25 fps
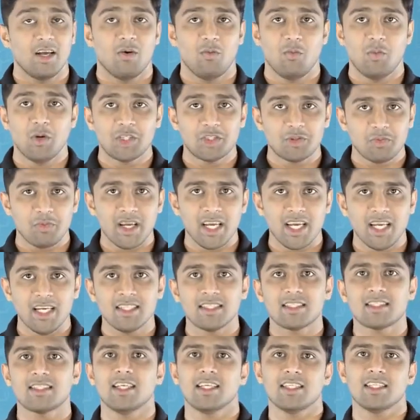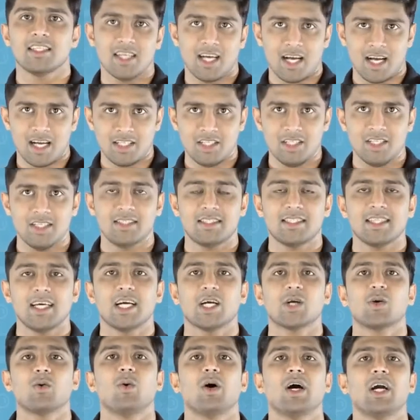which means the charges
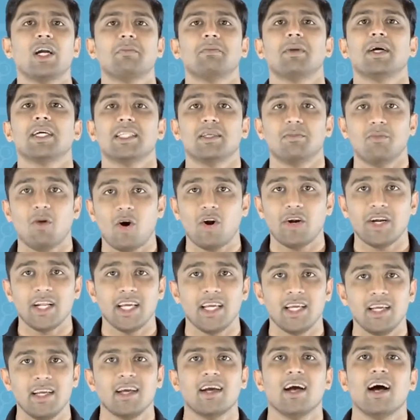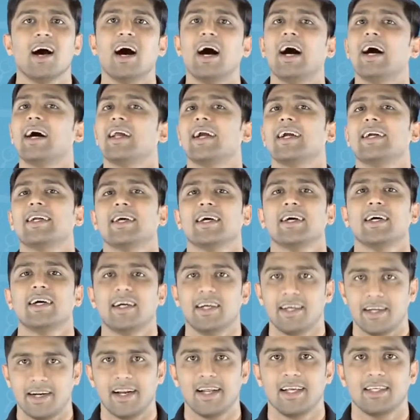acquired by the body are at
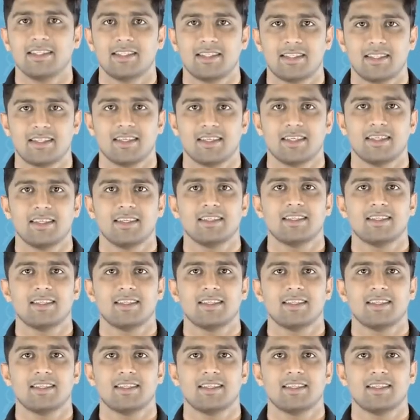rest.